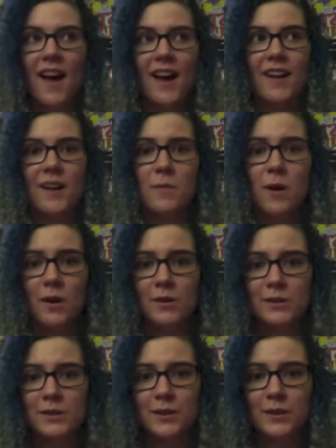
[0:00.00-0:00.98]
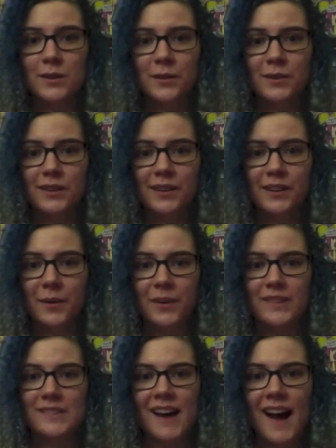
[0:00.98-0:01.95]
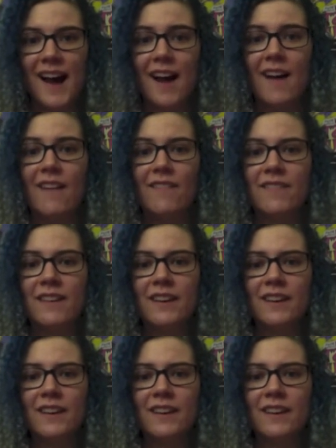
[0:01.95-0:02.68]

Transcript: And I'm also going to have